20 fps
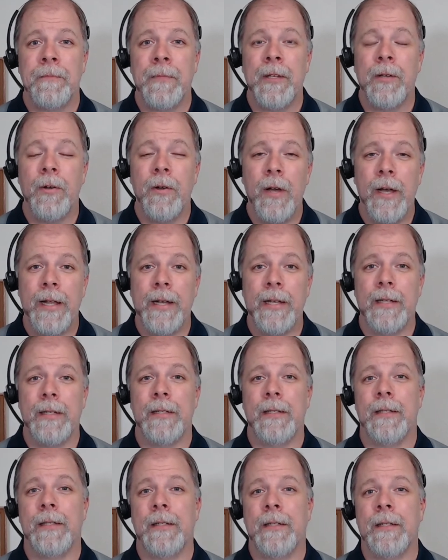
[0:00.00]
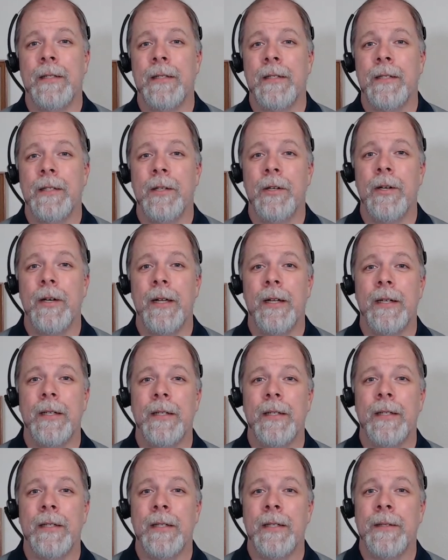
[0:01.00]
Good. Good.
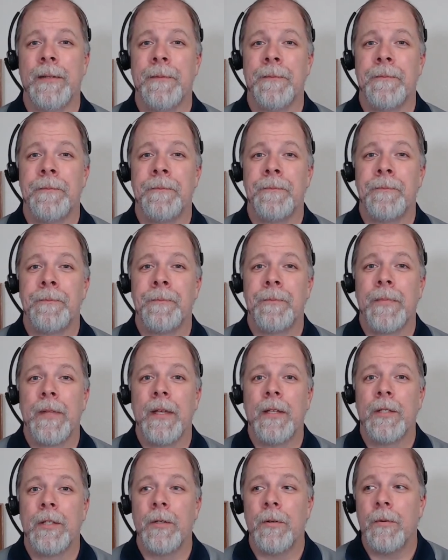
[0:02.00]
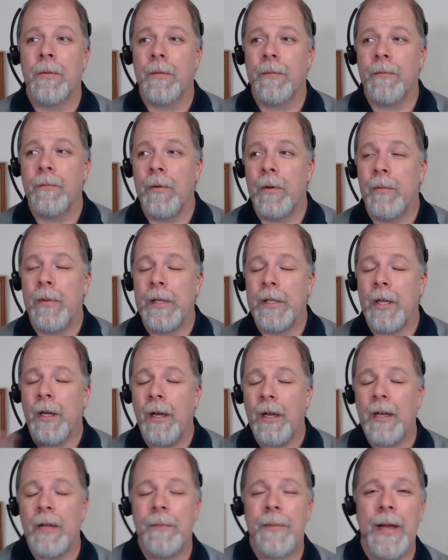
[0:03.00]
So when we
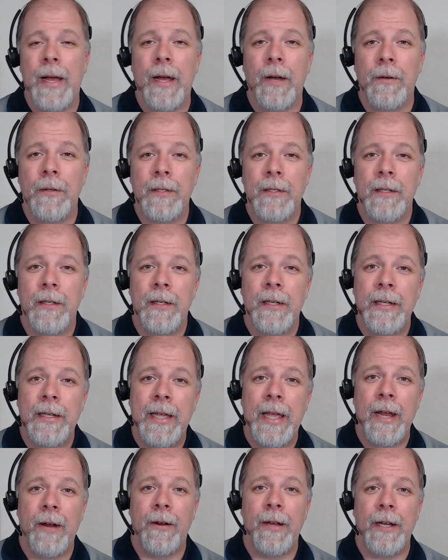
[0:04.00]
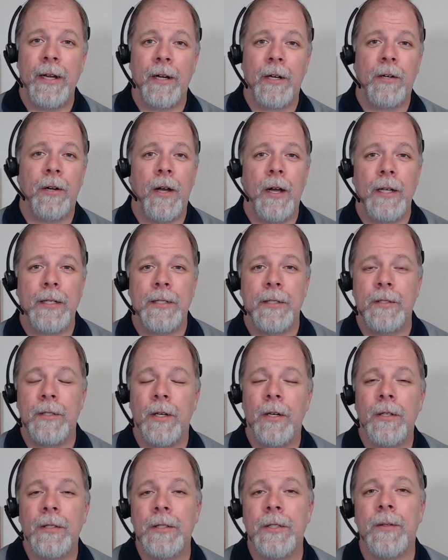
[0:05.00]
talk about carrying our cross, there's
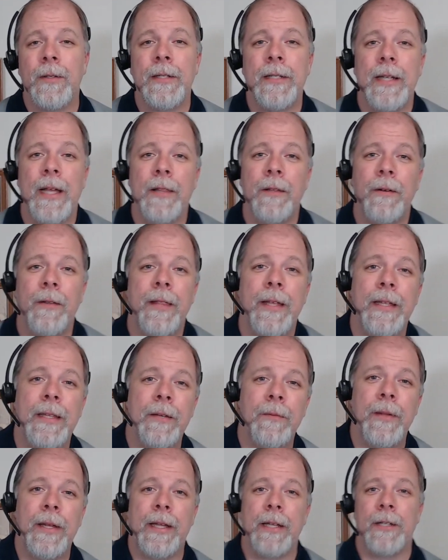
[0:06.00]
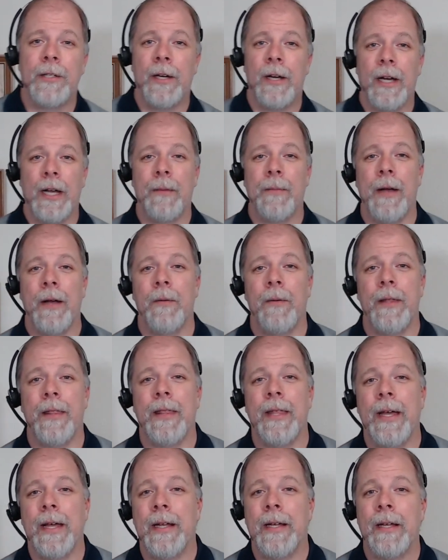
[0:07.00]
also another thing that we can talk about with
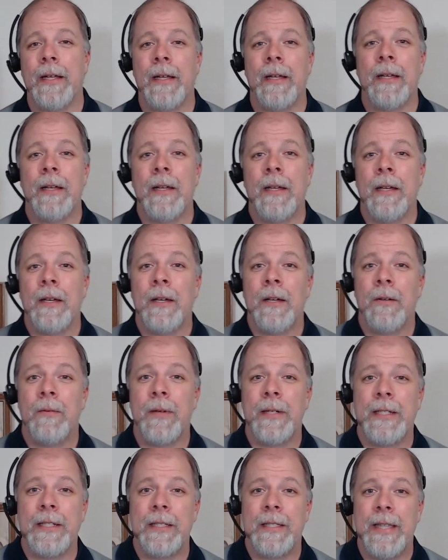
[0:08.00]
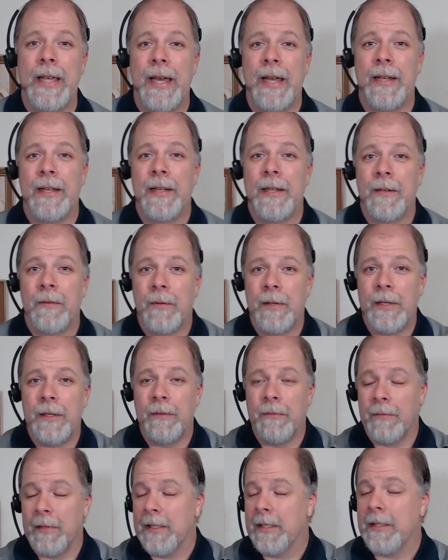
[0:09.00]
that, which is that
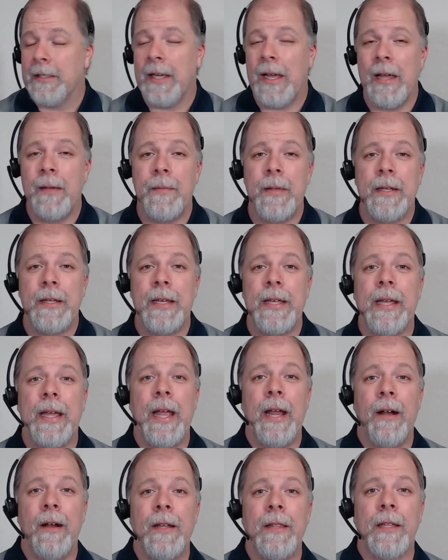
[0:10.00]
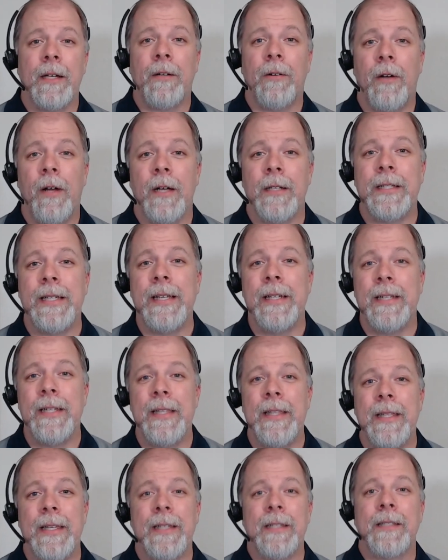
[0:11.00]
when Simon, he carried the cross, he
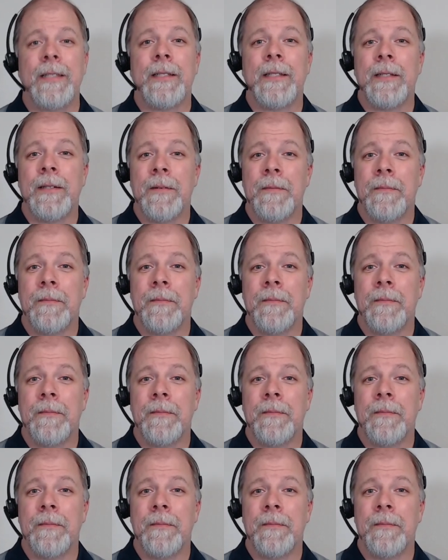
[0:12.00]
did this